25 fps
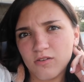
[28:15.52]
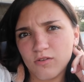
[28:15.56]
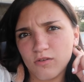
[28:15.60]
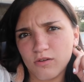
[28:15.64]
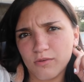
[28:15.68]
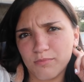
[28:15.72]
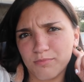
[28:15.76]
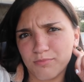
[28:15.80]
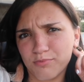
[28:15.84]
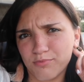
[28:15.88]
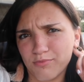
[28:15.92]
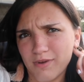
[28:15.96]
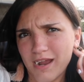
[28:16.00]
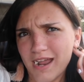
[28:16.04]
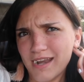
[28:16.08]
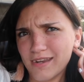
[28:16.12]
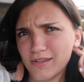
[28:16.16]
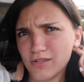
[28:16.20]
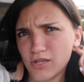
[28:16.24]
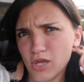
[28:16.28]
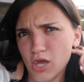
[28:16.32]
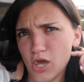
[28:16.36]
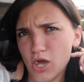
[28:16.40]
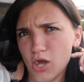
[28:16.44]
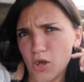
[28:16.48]
want me to ask
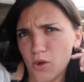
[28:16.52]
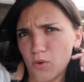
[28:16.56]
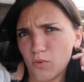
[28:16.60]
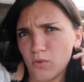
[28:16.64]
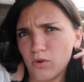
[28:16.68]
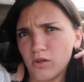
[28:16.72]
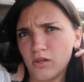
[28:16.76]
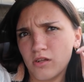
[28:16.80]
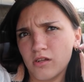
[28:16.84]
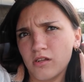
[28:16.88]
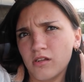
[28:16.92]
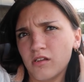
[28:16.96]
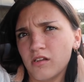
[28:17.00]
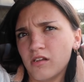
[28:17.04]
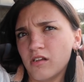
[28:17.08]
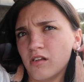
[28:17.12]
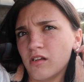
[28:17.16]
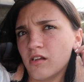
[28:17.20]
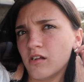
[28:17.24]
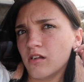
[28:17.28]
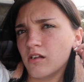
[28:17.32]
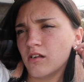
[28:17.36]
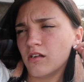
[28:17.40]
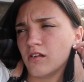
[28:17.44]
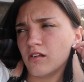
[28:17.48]
you that. In
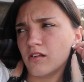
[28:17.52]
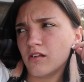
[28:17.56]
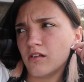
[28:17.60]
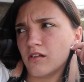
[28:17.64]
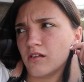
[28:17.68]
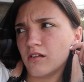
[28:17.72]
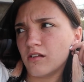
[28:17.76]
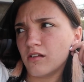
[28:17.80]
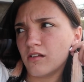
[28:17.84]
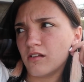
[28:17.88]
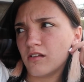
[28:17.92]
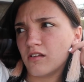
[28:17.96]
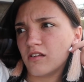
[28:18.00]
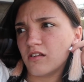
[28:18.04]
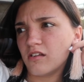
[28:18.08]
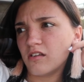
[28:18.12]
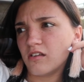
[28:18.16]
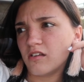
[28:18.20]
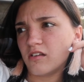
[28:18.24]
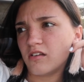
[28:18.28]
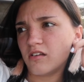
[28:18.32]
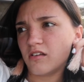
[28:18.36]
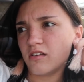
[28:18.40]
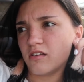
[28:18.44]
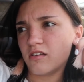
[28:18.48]
St. Louis, it's called Bread
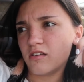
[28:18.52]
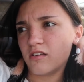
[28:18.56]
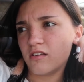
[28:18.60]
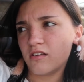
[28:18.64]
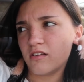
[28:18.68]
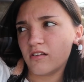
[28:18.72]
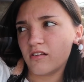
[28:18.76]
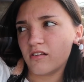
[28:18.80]
Co.